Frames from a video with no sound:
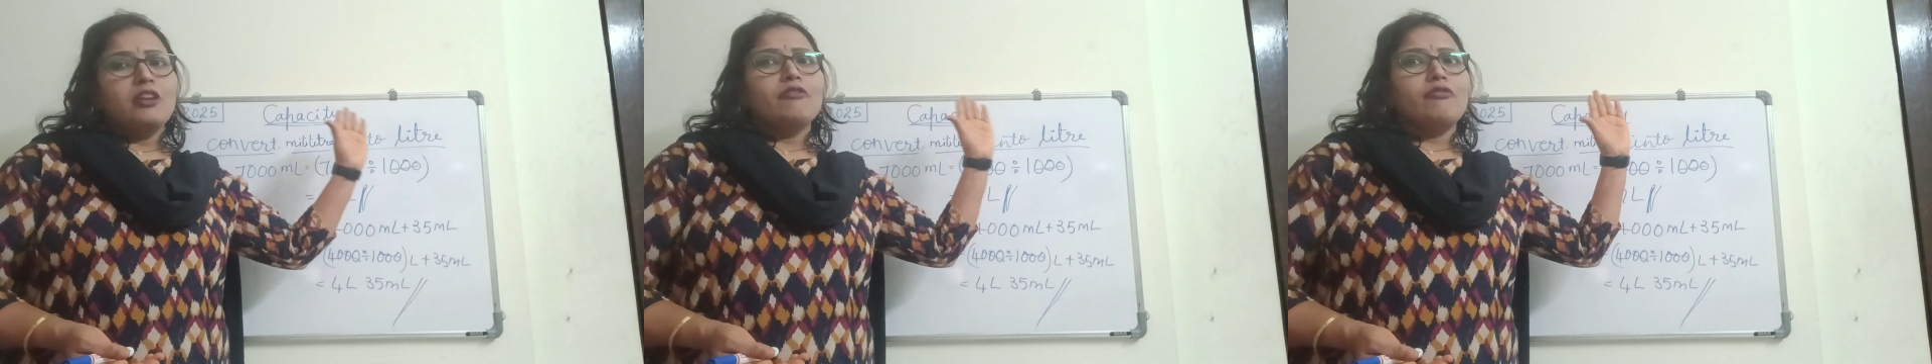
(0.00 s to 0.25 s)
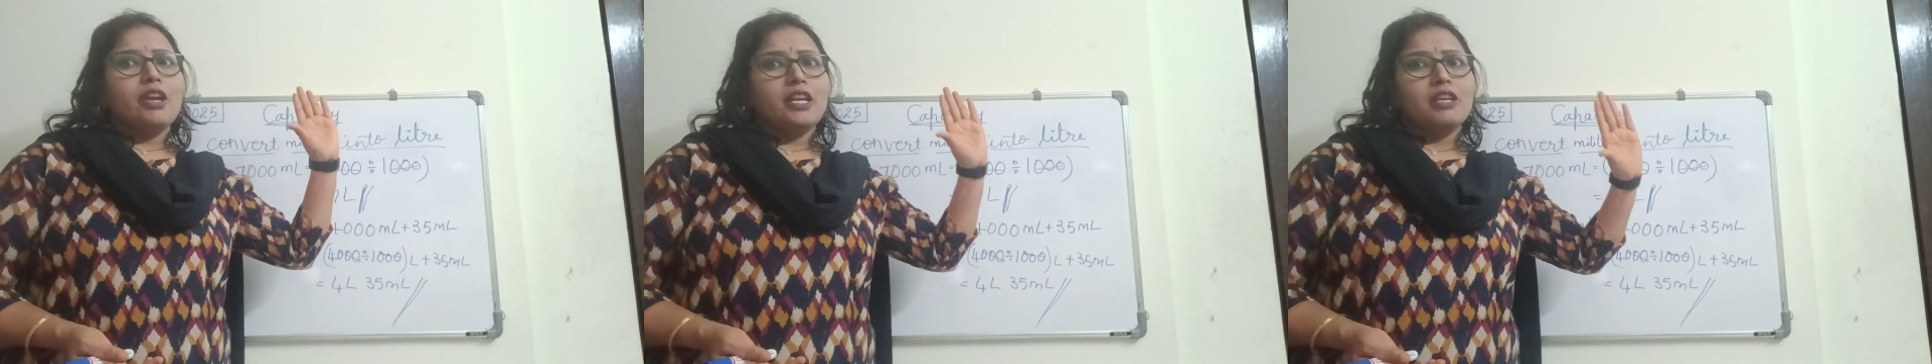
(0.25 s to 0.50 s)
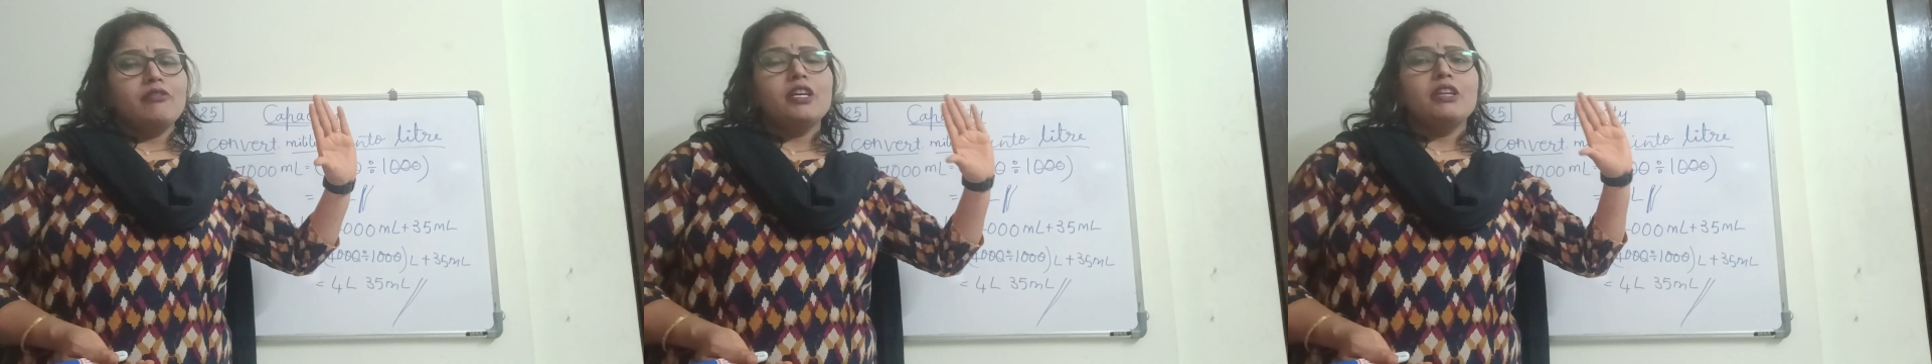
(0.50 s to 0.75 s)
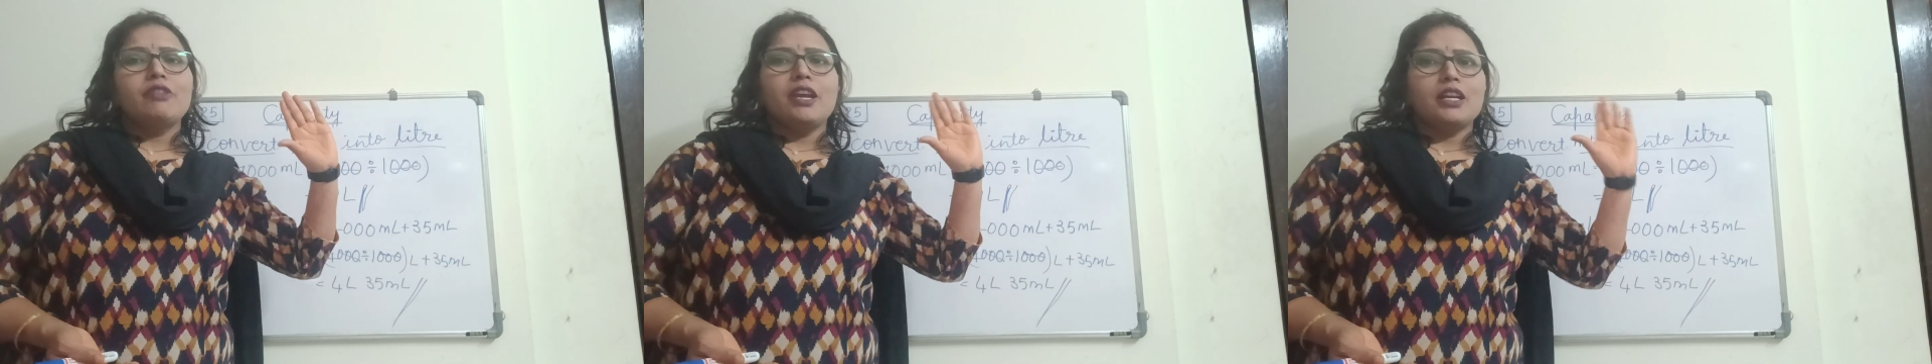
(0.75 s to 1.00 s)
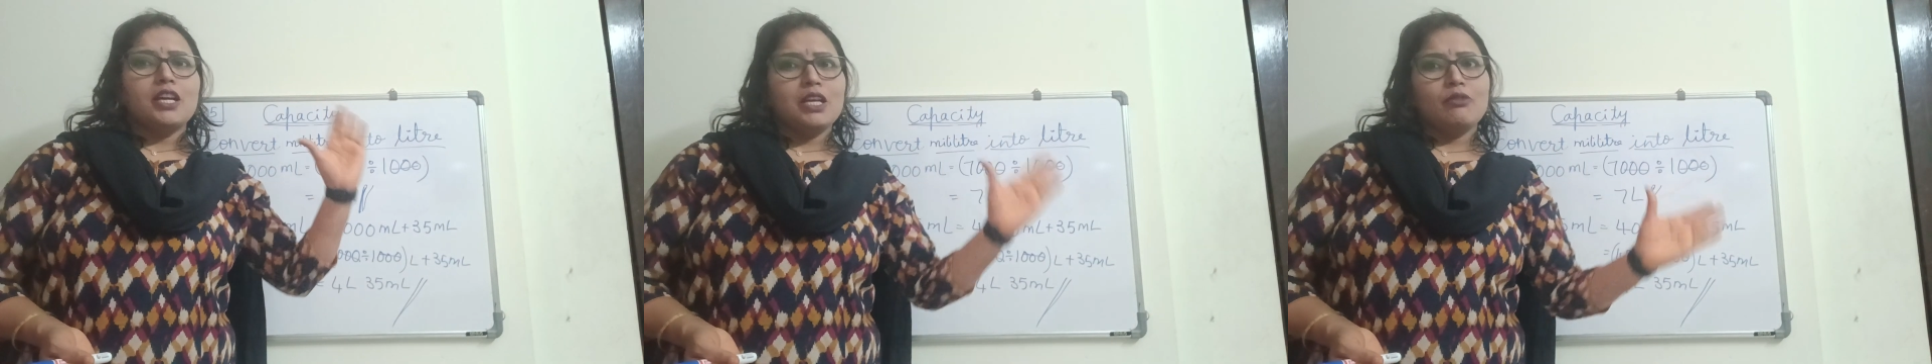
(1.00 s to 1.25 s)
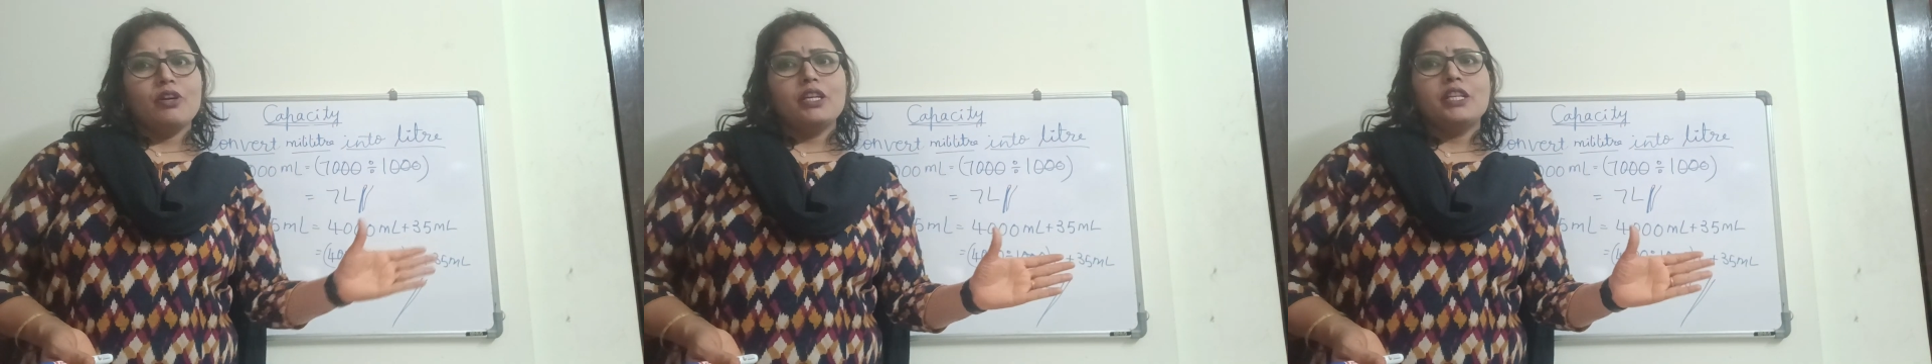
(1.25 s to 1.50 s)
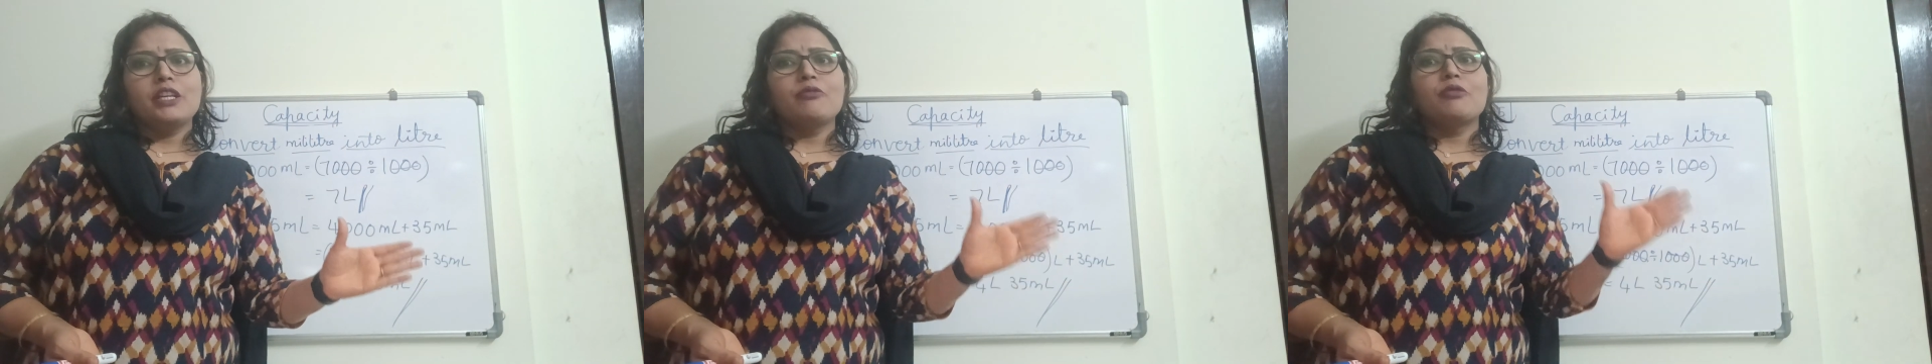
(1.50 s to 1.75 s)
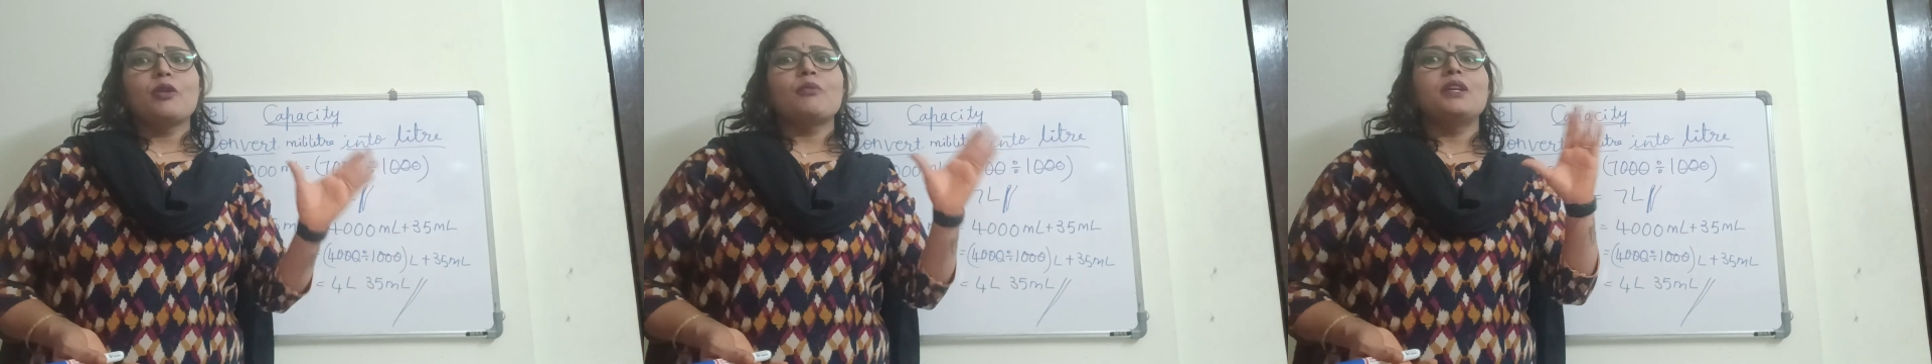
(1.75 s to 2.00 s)
Whenever we are converting
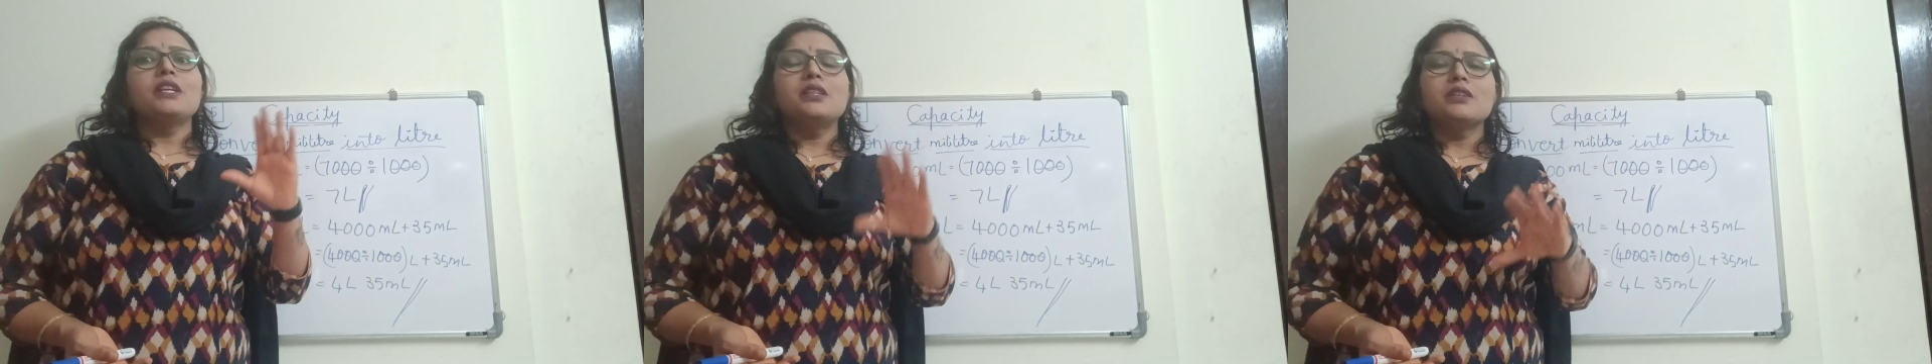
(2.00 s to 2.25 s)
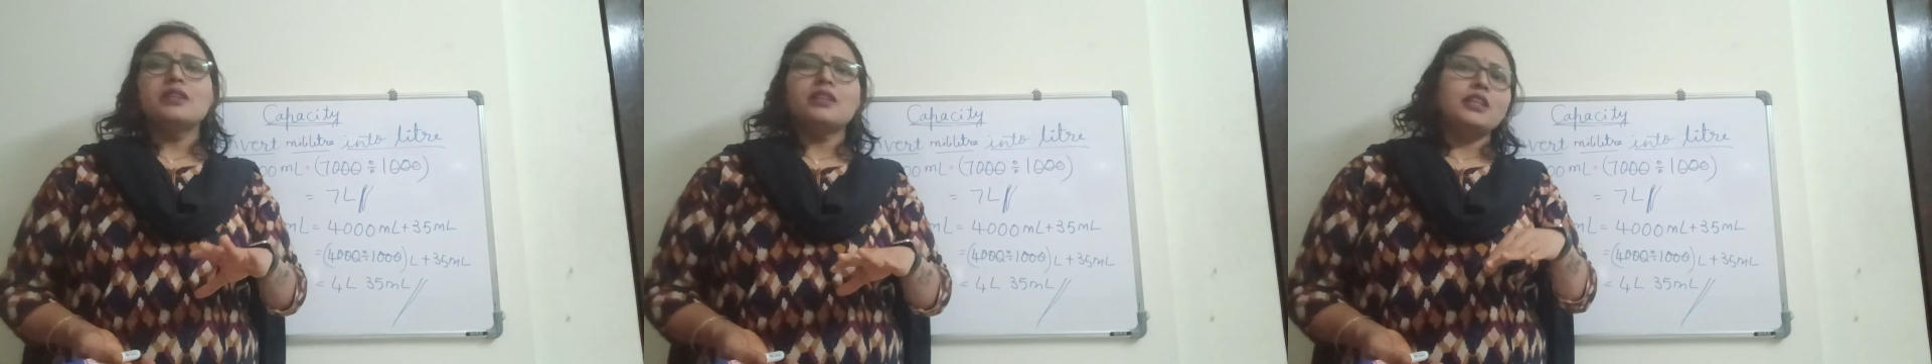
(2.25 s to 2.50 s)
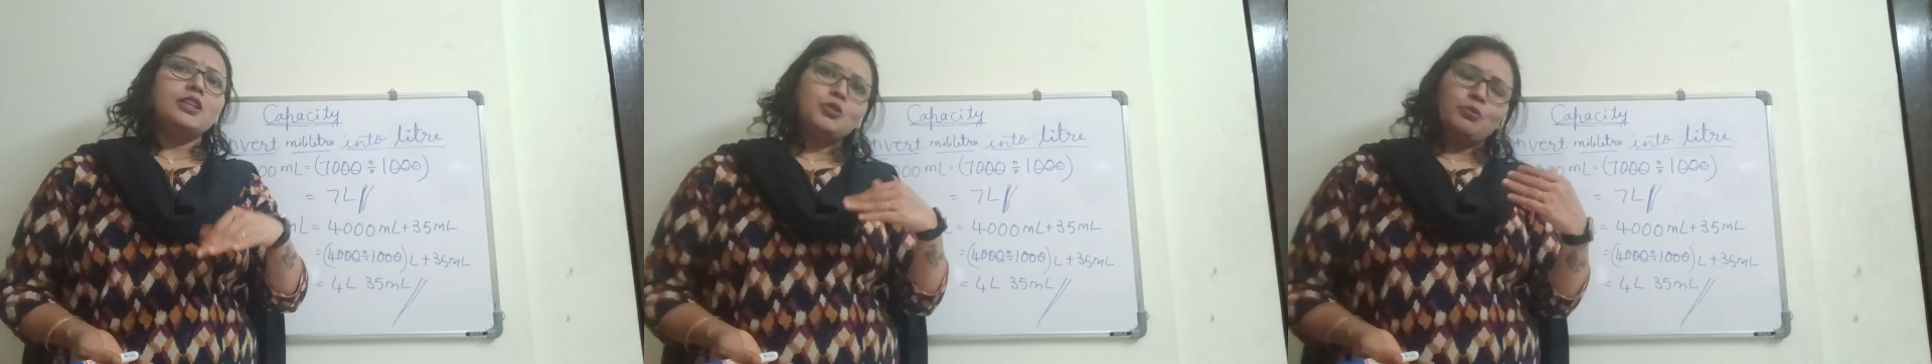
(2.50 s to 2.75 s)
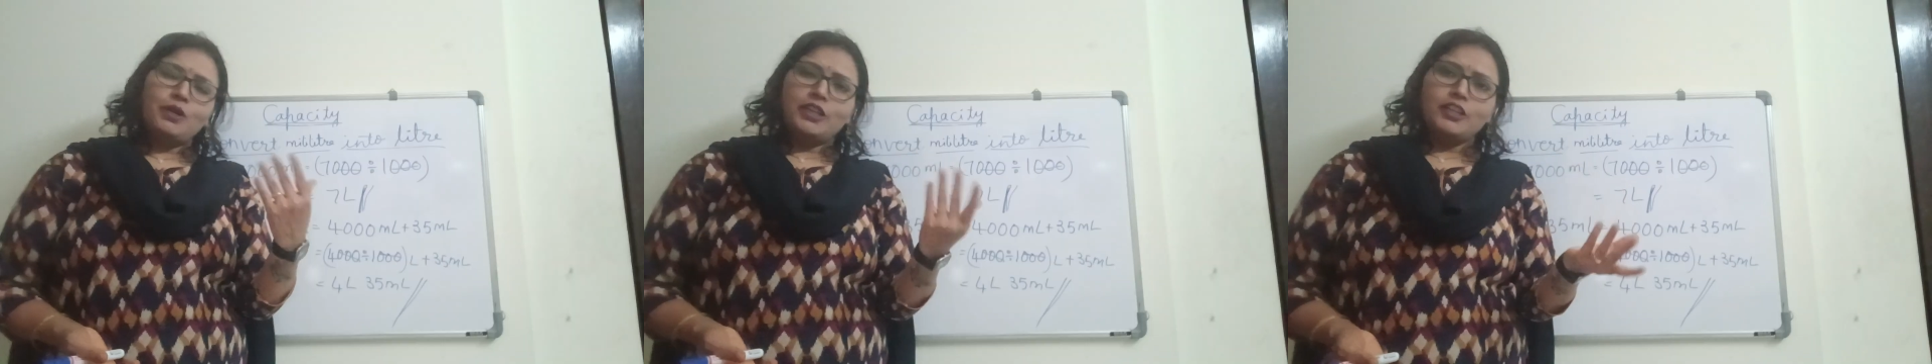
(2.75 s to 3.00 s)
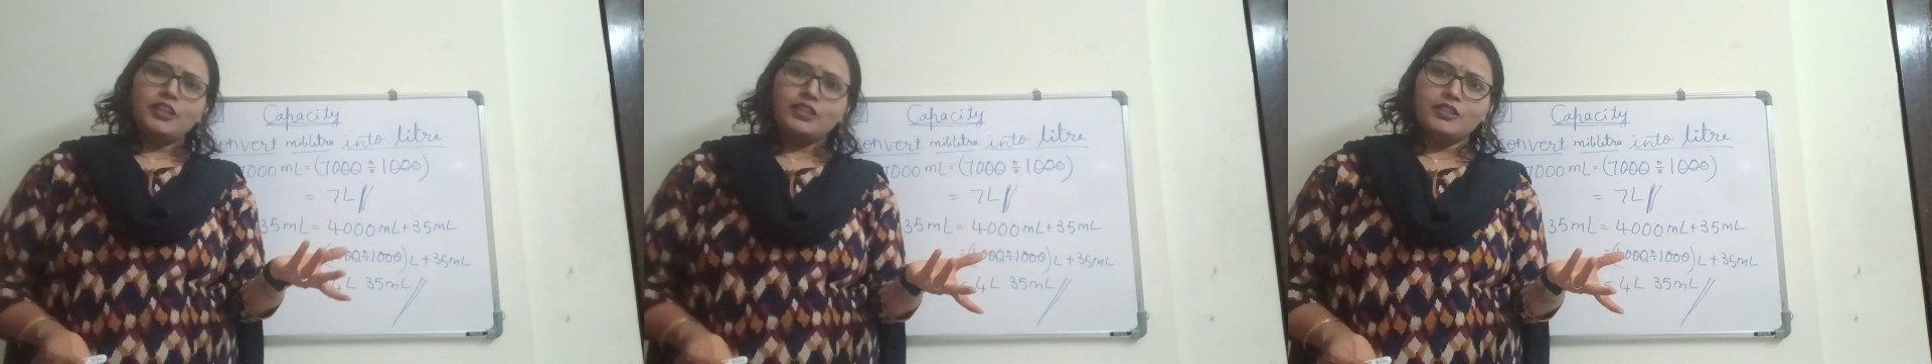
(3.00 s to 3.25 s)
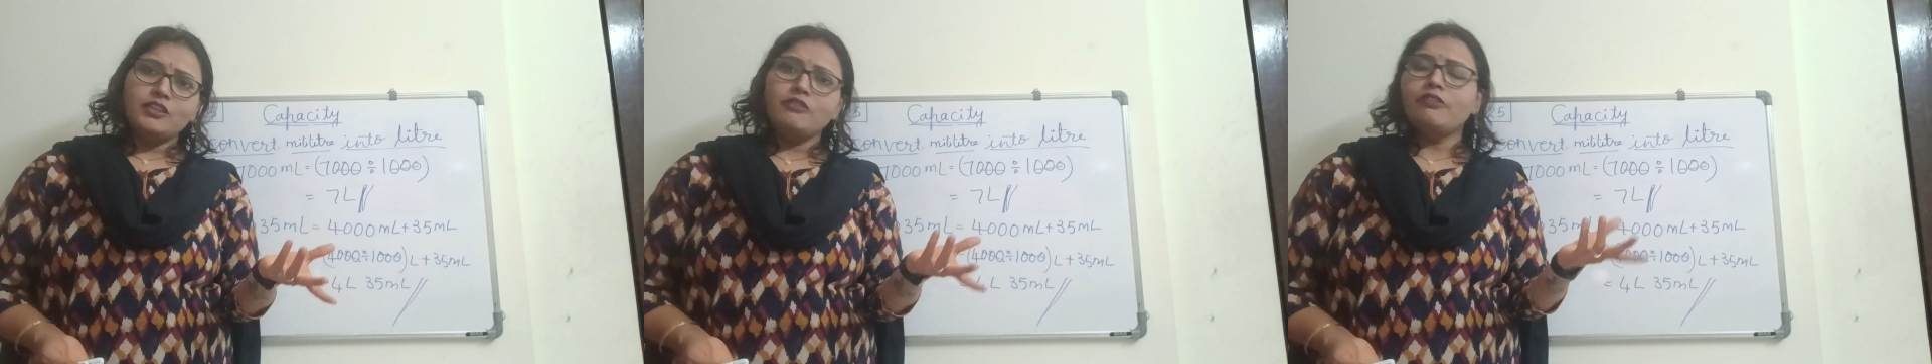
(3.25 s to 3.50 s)
from liter into milliliter,